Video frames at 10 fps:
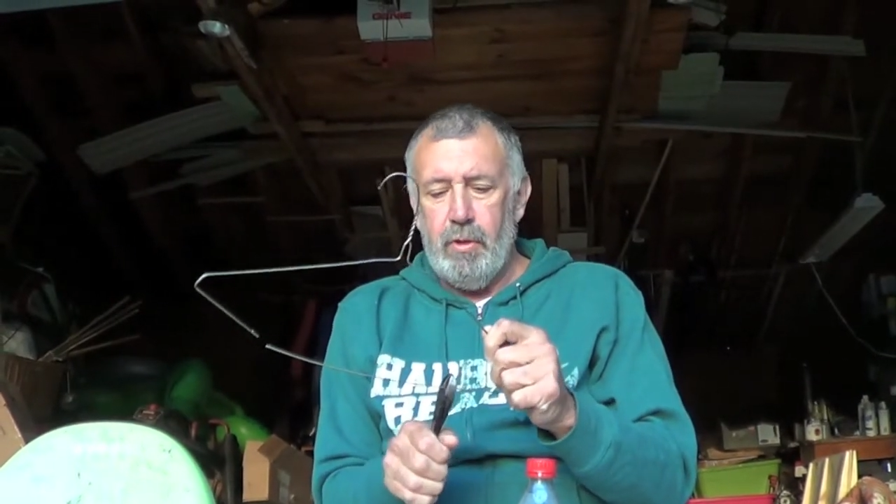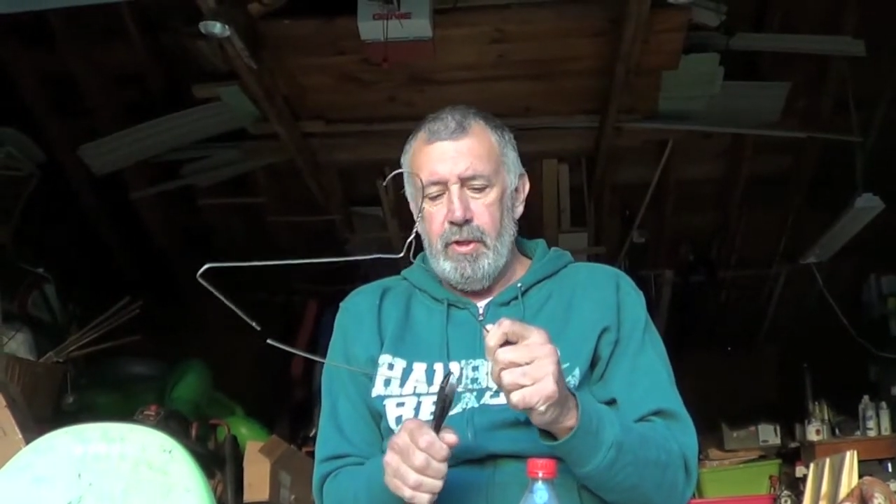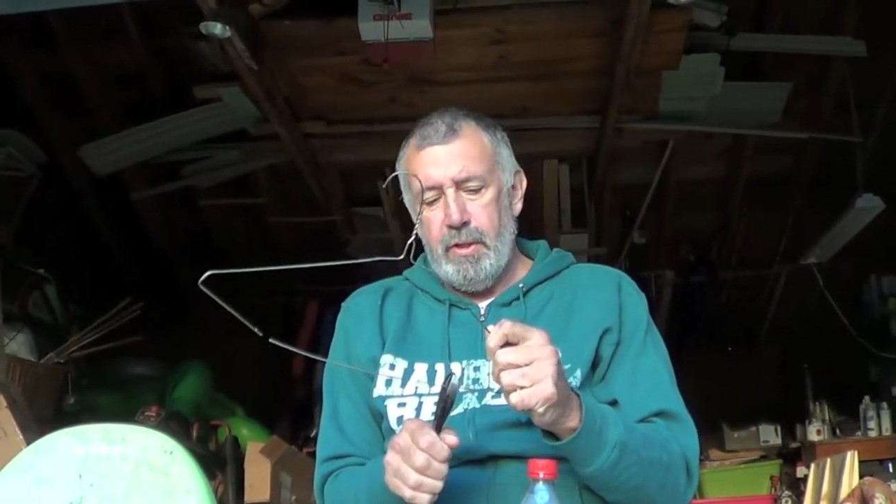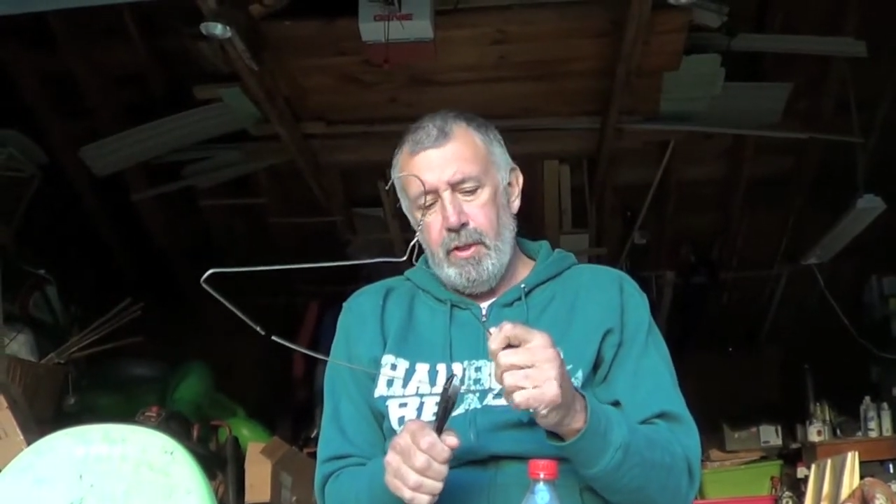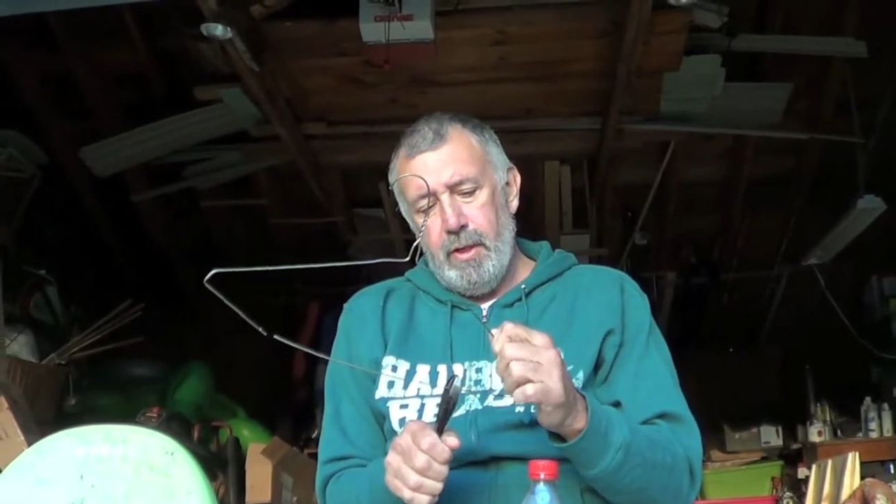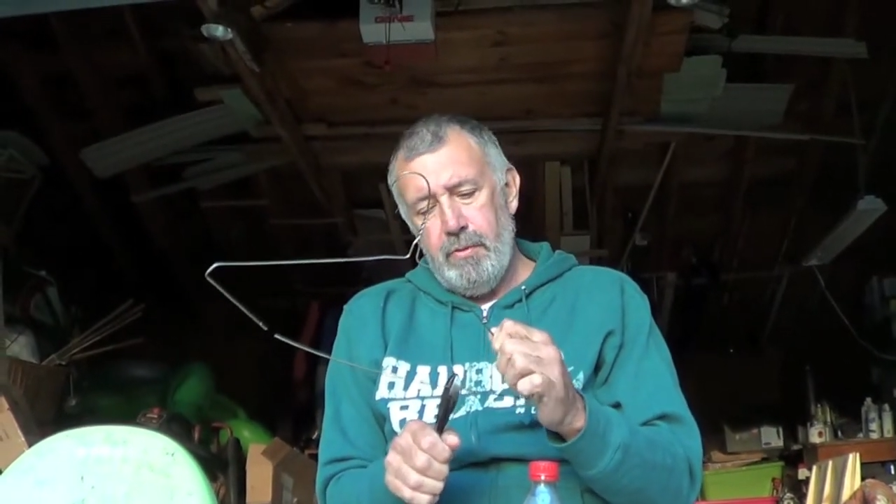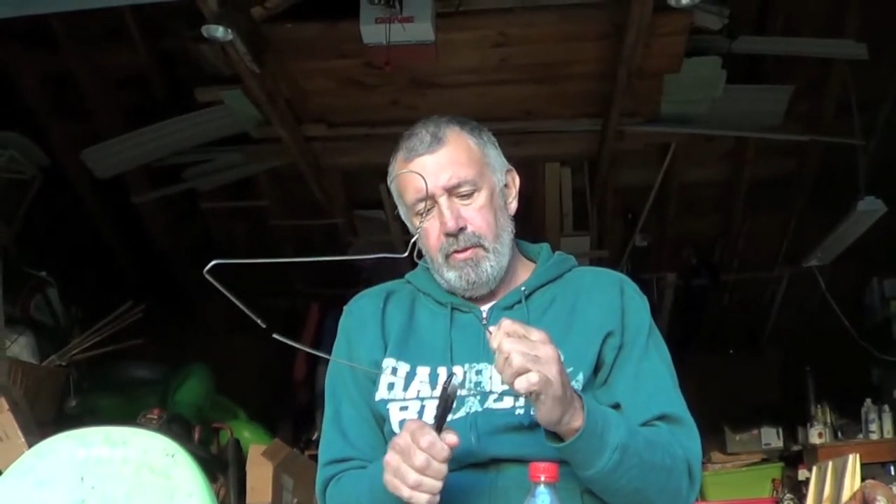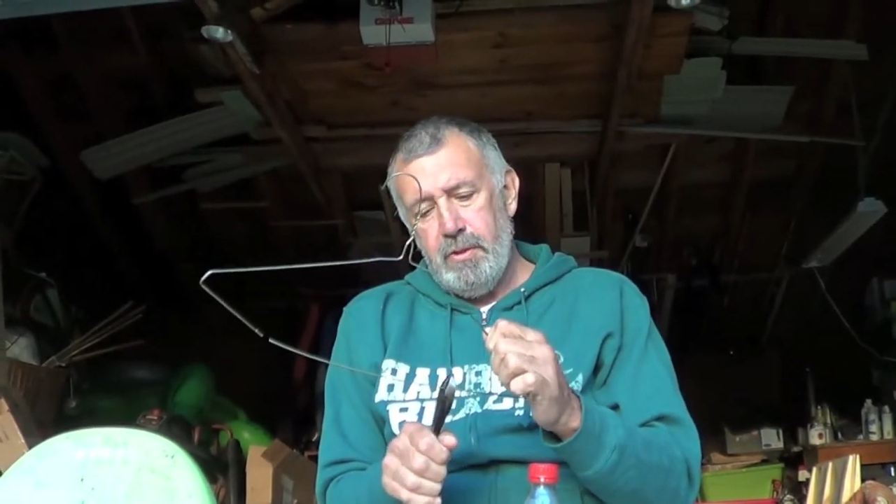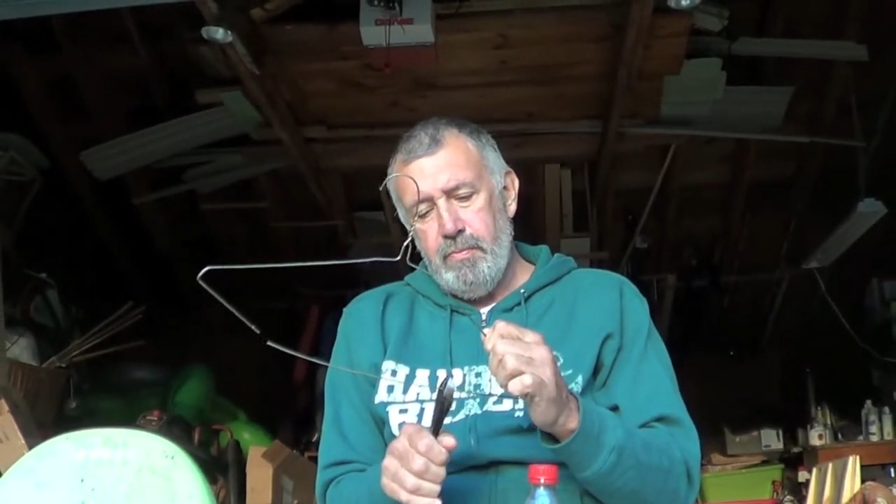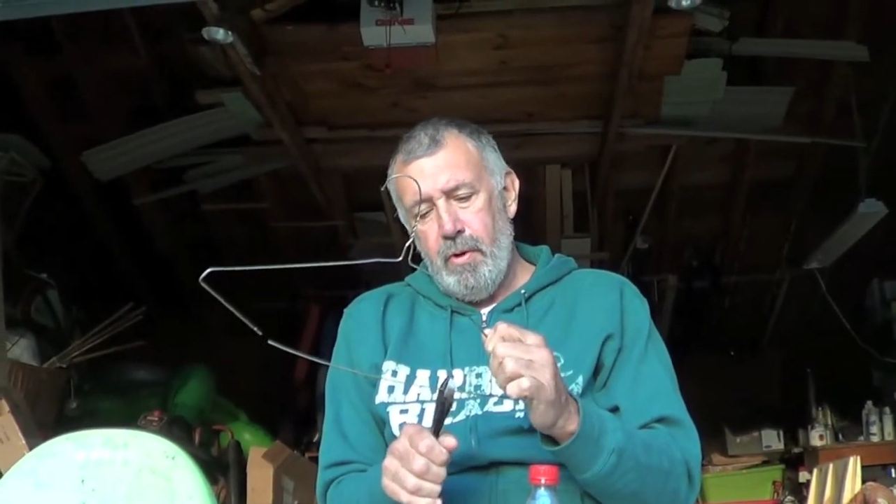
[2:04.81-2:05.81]
going to cut
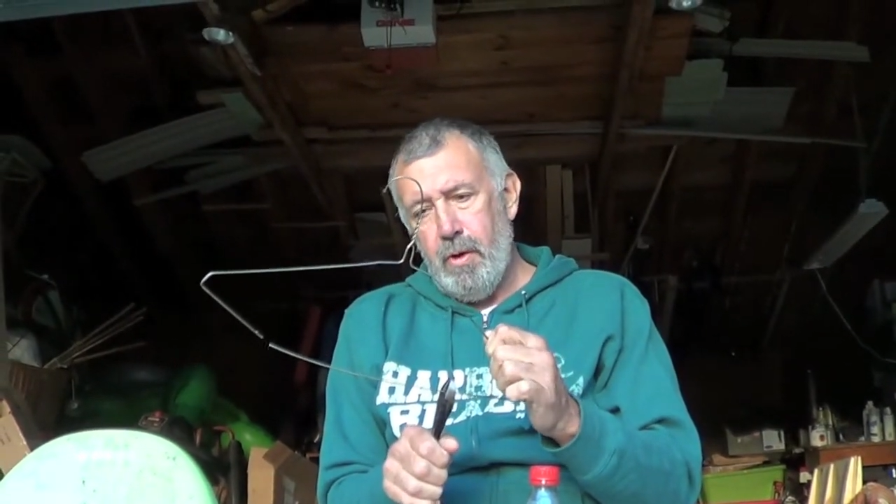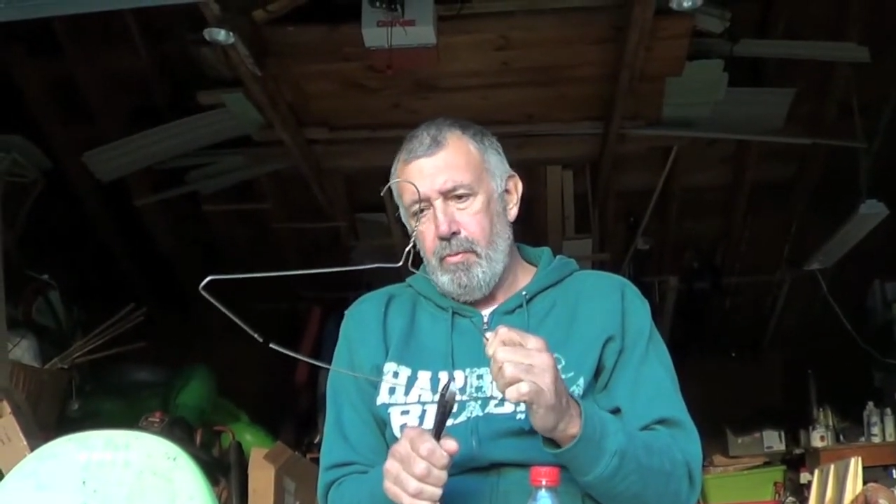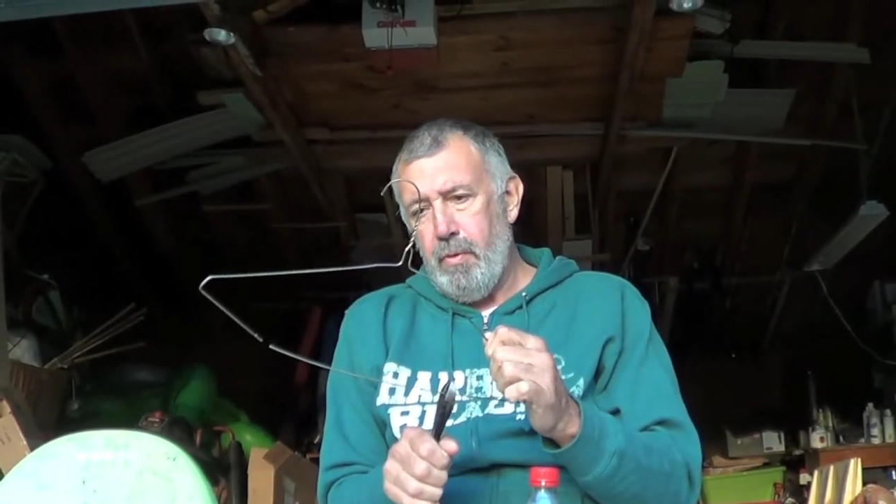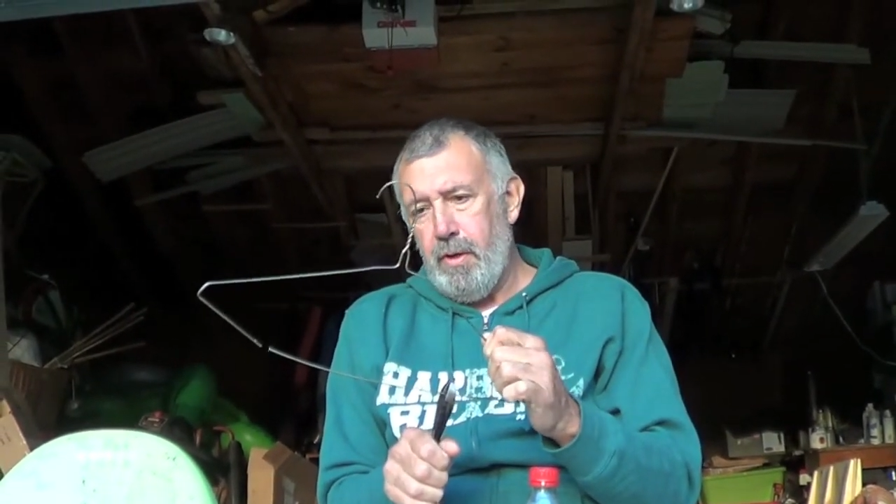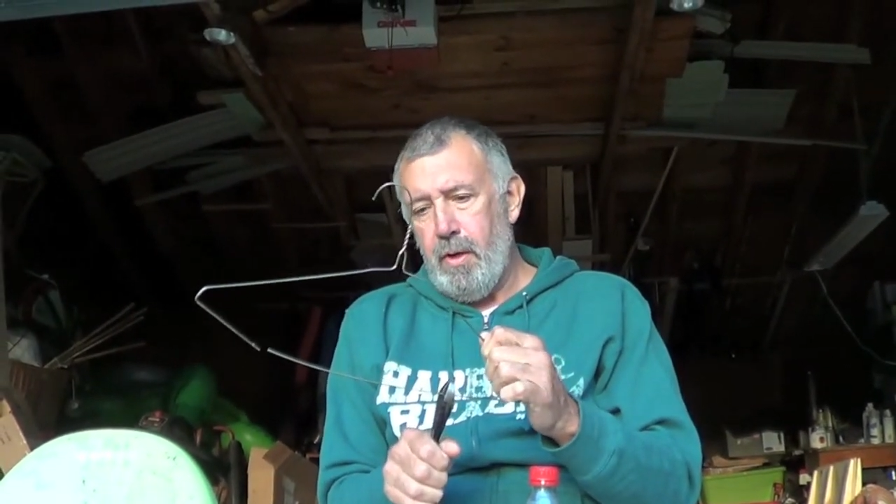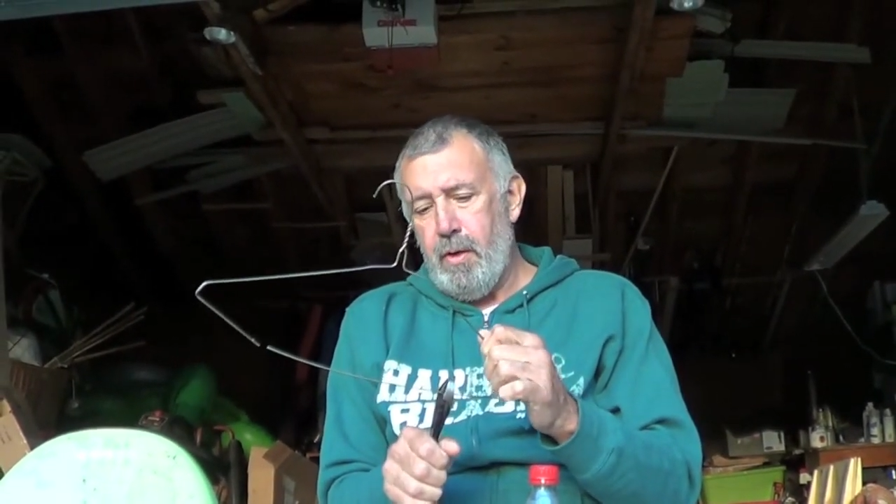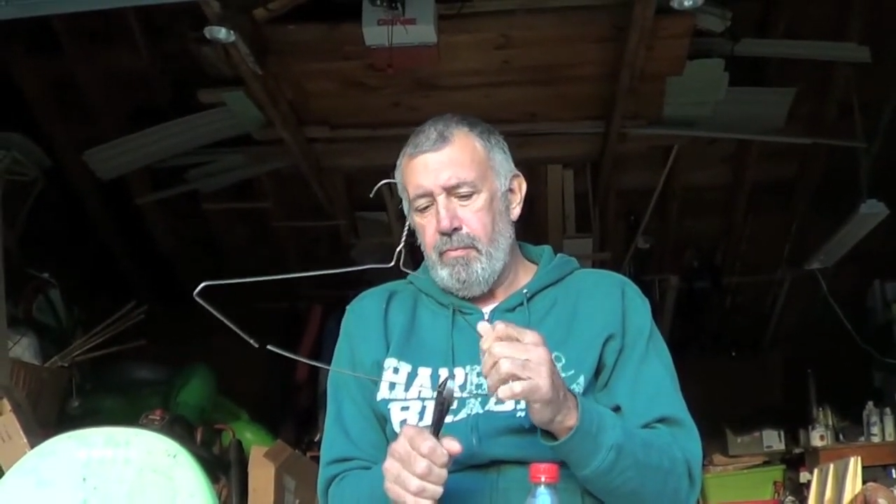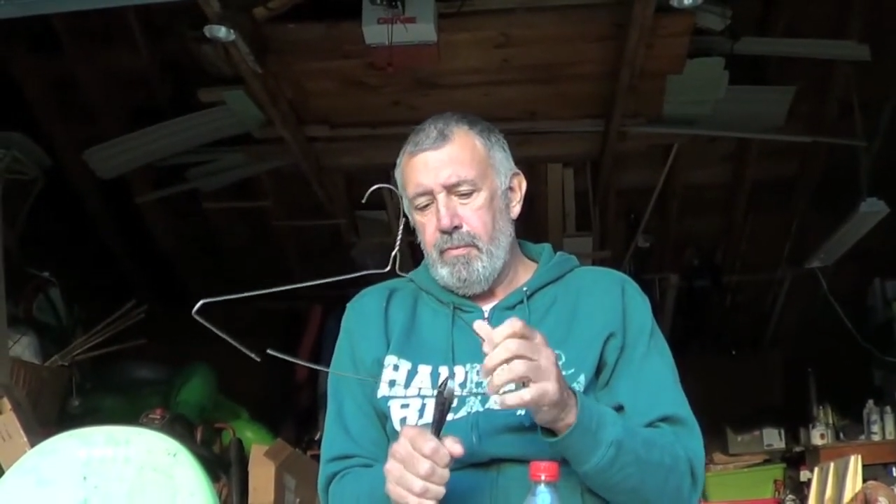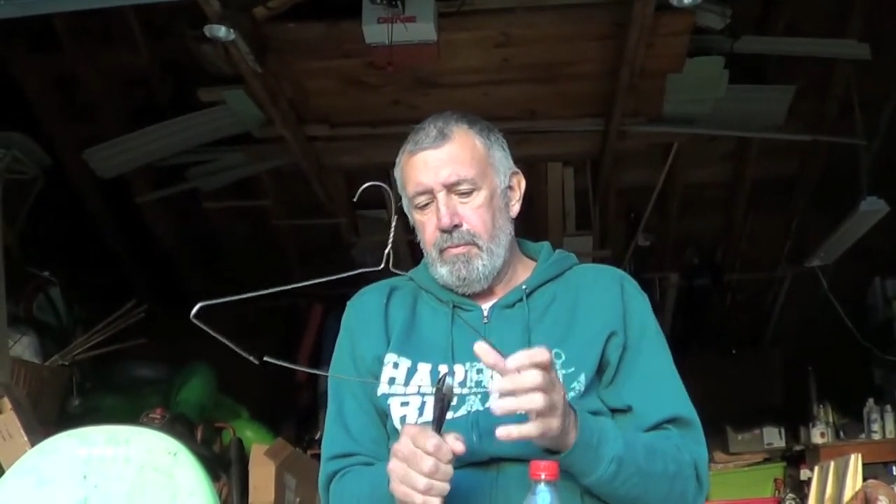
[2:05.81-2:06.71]
this part right off.